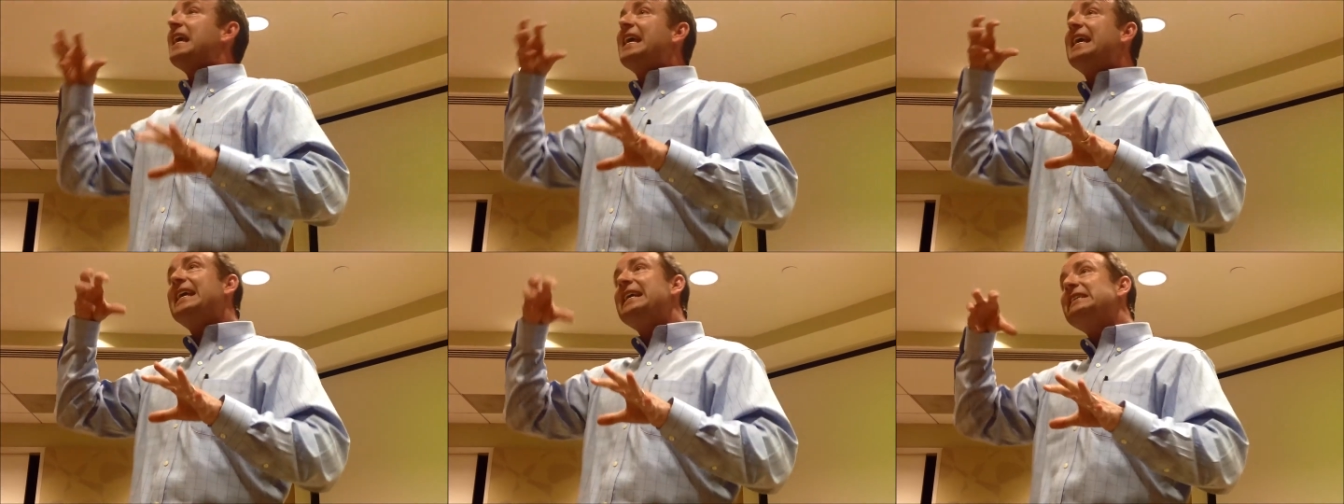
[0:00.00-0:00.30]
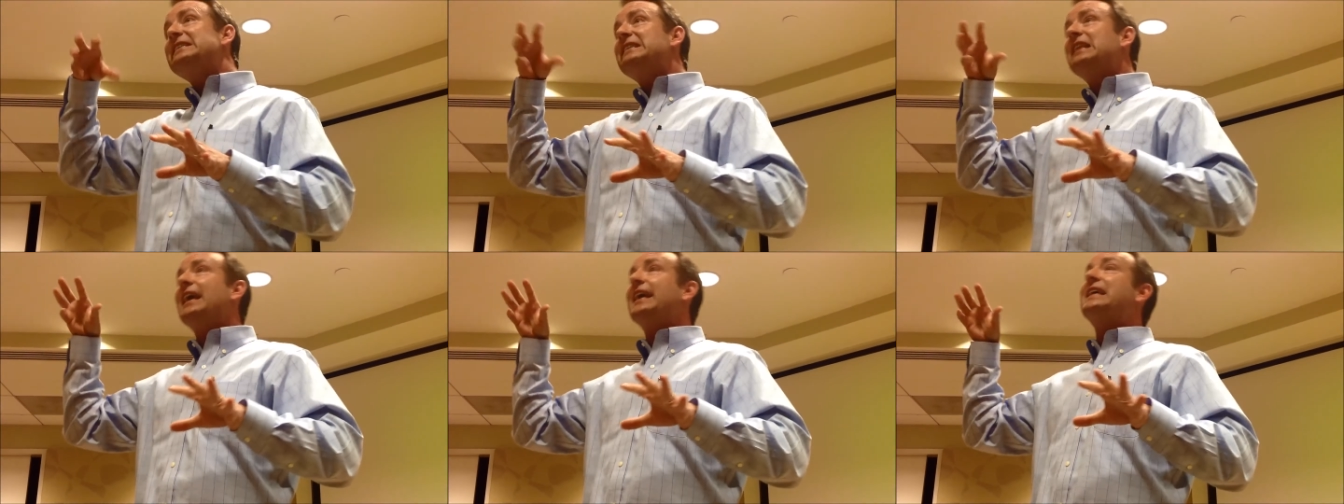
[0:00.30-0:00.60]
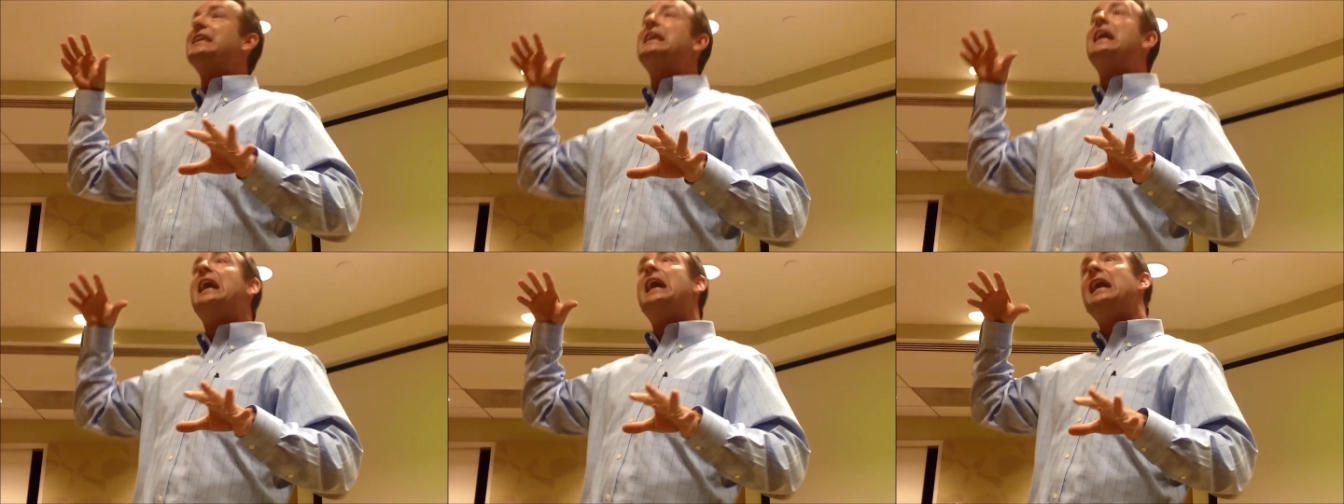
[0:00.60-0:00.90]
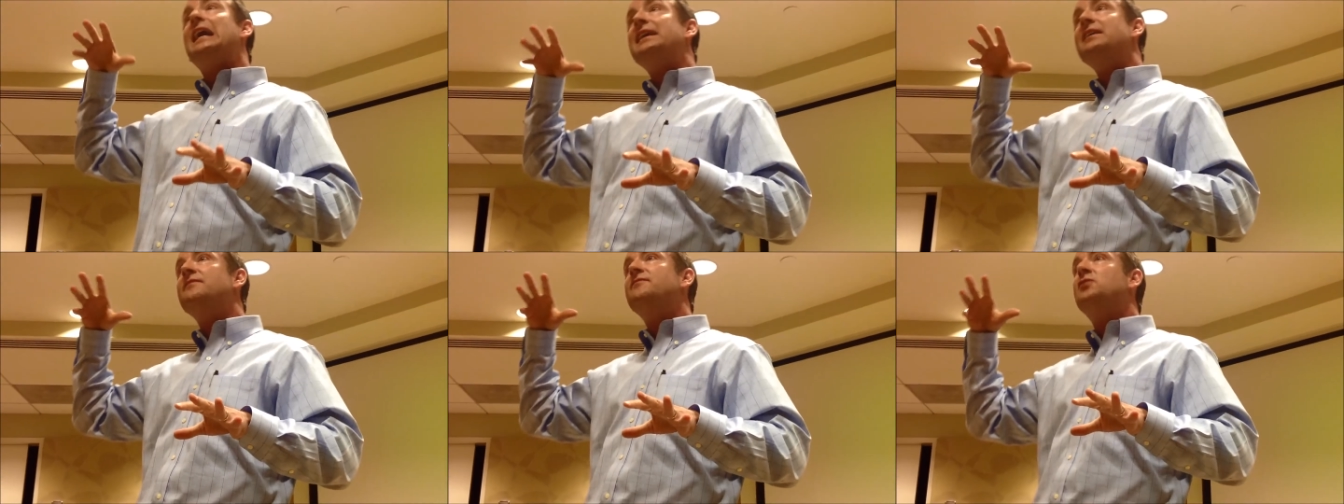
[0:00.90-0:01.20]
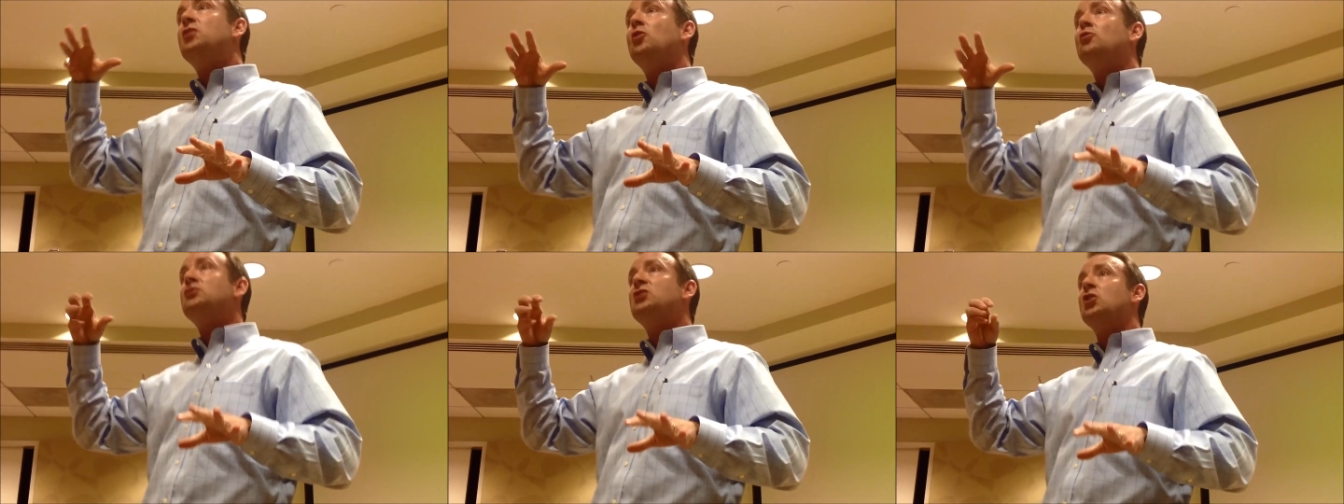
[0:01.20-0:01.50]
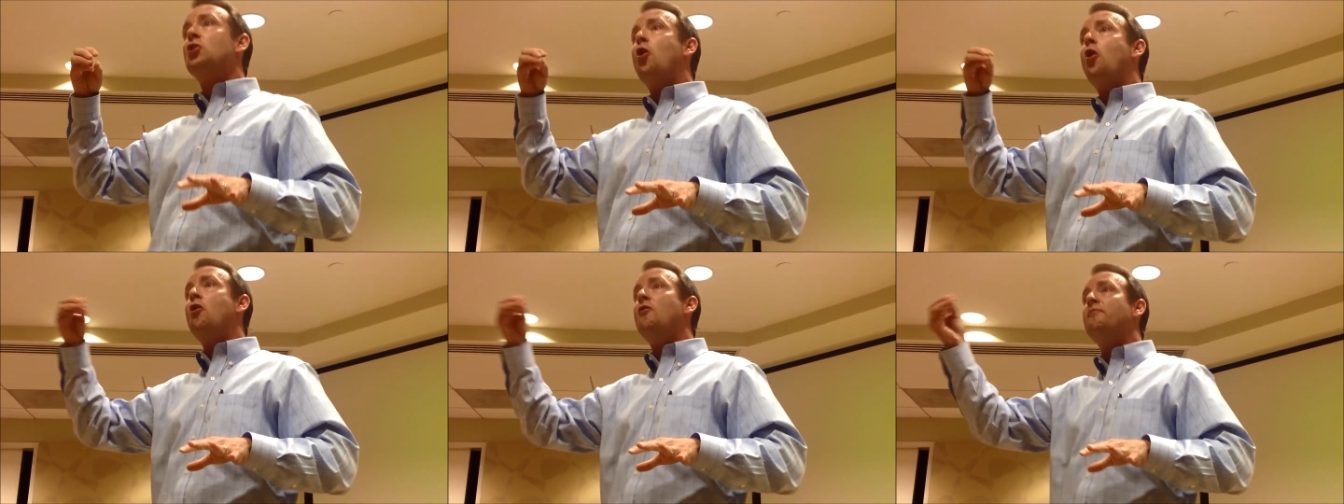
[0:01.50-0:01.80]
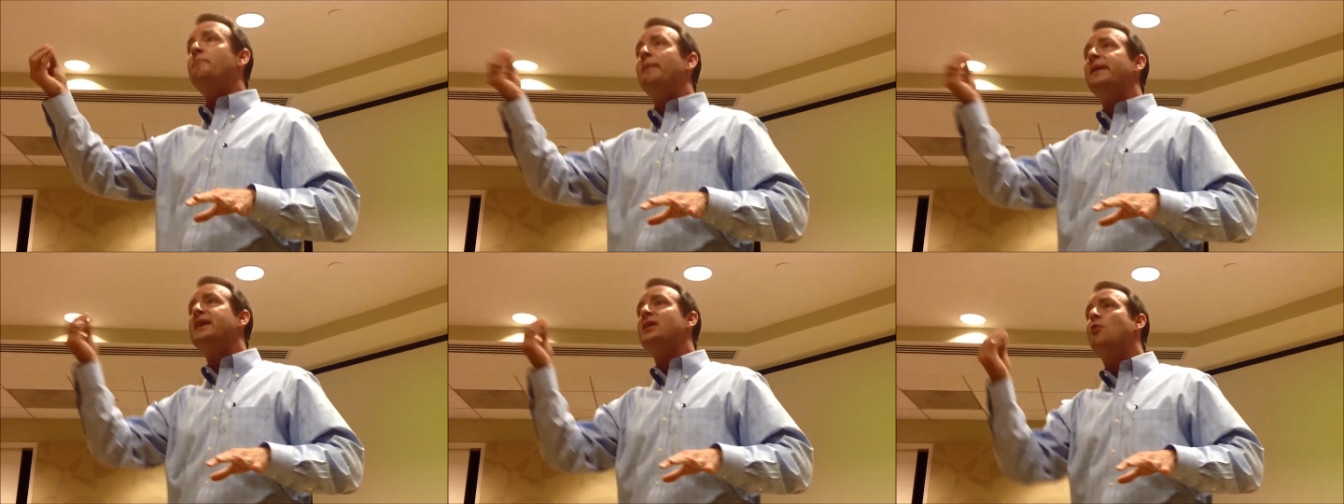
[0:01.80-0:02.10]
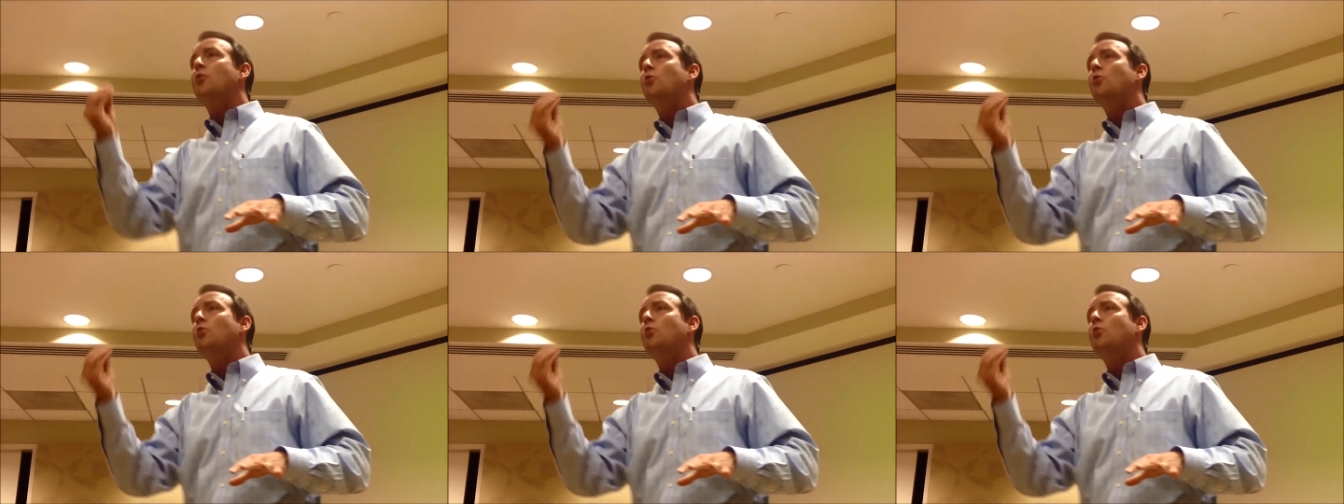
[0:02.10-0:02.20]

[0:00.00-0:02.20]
he's like kind of dozing off, but he